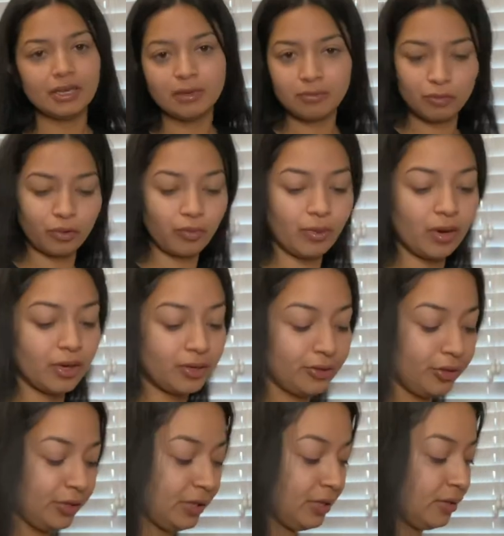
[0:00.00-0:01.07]
more
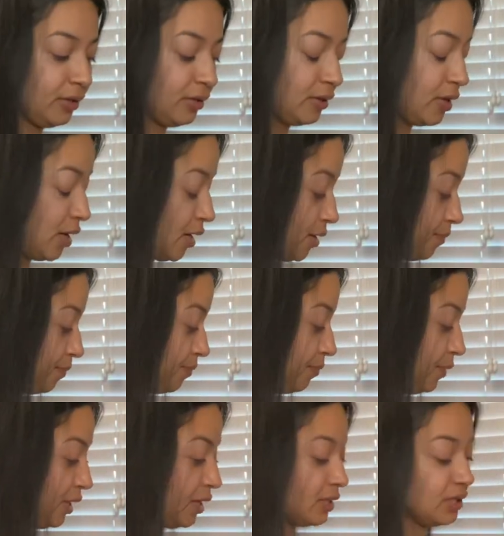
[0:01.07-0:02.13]
watery
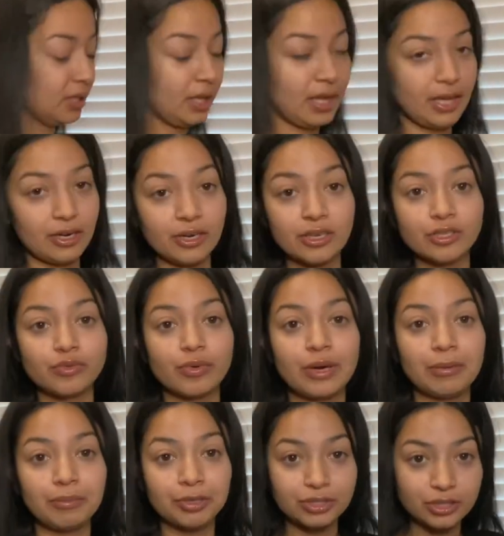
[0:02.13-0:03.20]
because later is when I'm
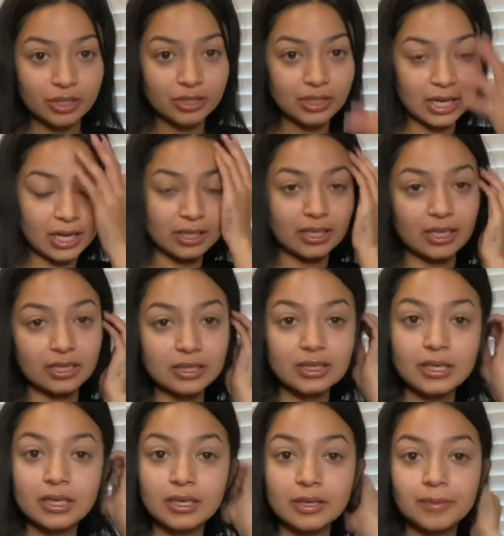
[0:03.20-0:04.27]
gonna start to add like
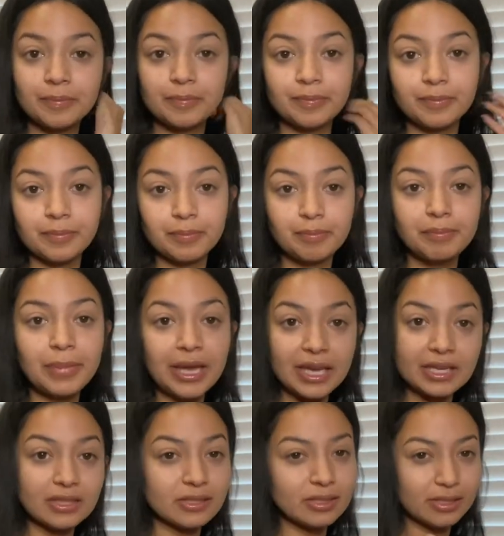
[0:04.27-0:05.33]
the
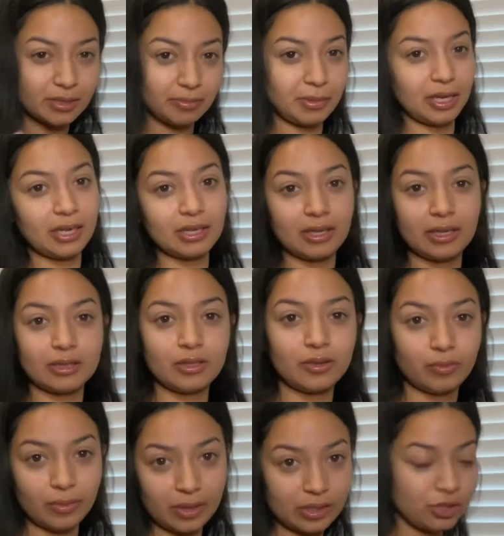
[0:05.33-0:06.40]
paste to make it like the
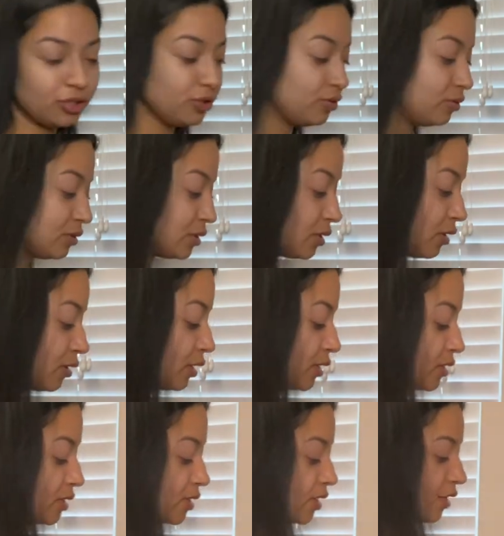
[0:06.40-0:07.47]
red juice and all that
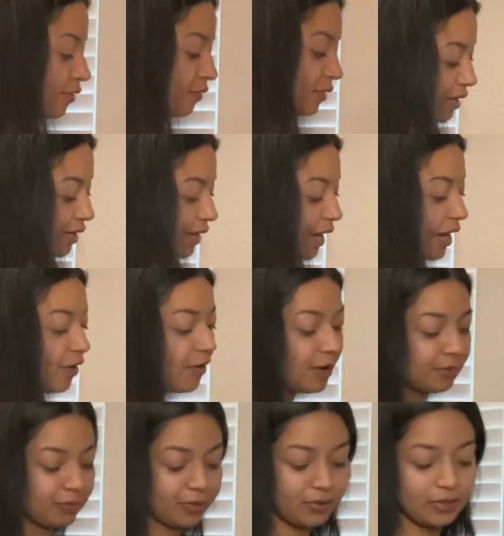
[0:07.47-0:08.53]
stuff. Now
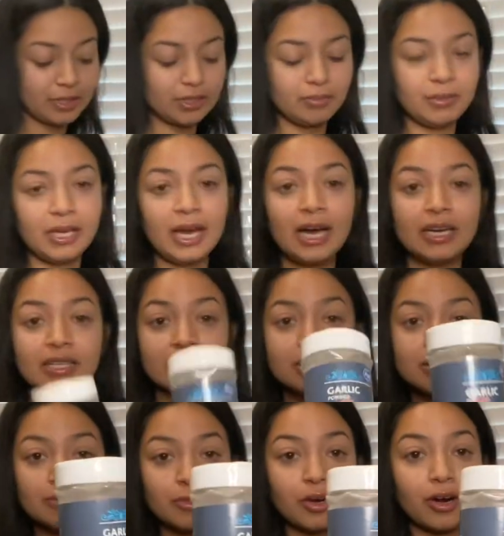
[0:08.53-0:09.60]
I'm going to be adding
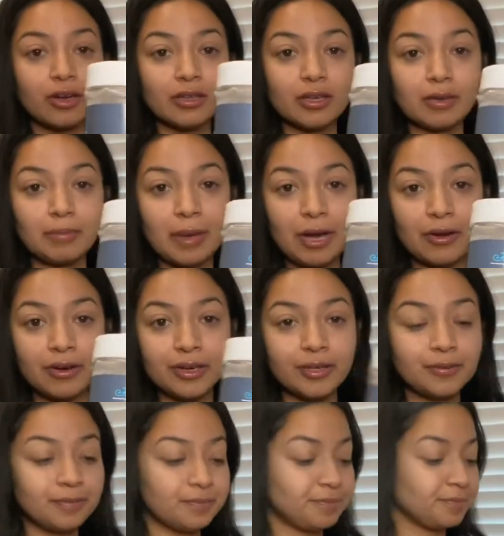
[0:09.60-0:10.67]
some garlic powder,
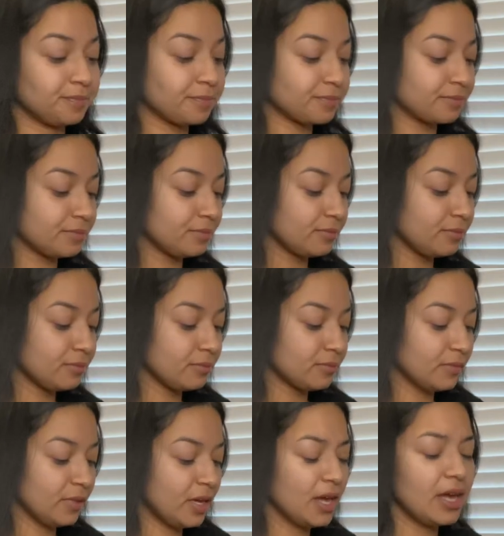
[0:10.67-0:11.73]

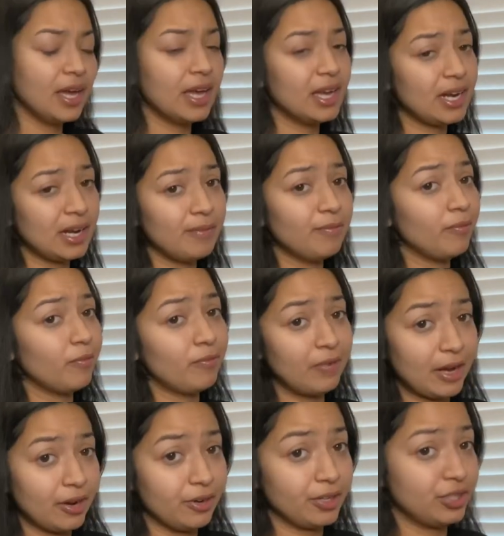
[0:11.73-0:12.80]
and I'm
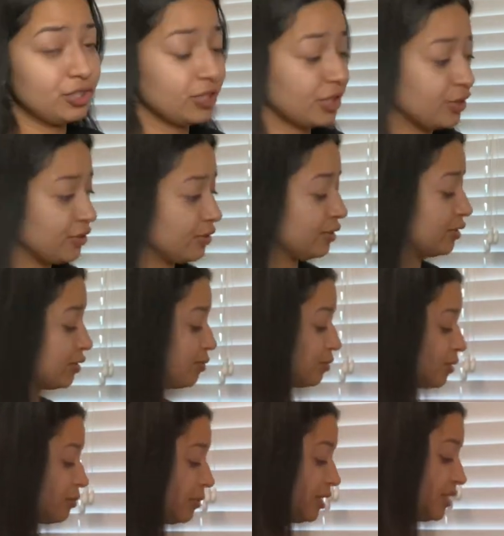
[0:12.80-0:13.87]
very generous
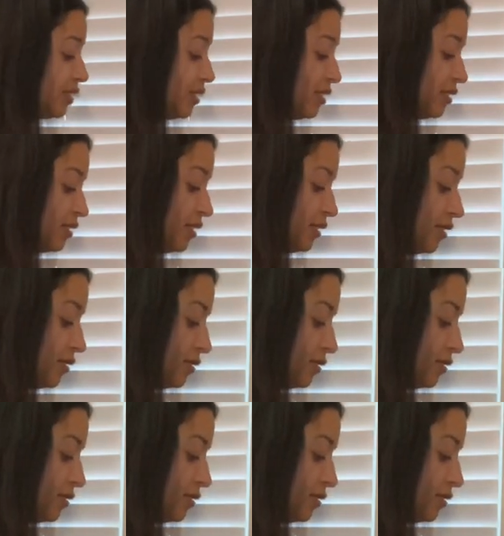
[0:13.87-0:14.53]
with my seasoning,